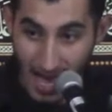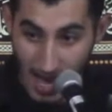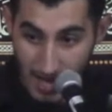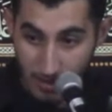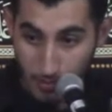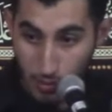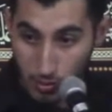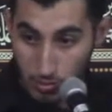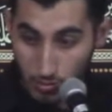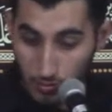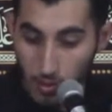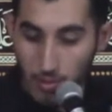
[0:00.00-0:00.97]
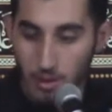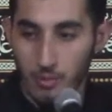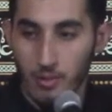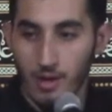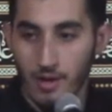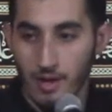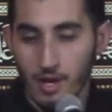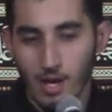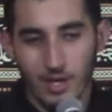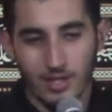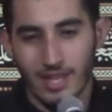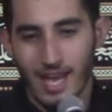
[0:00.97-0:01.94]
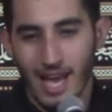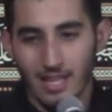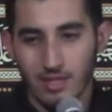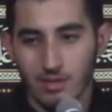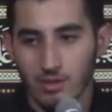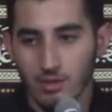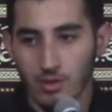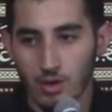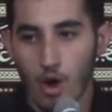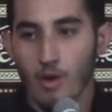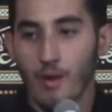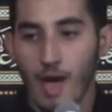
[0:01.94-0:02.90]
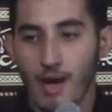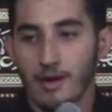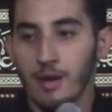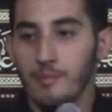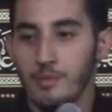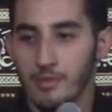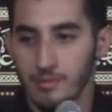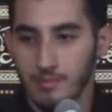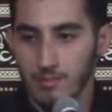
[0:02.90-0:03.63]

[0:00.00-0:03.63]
as a personal fight one on one. So they had to outnumber him.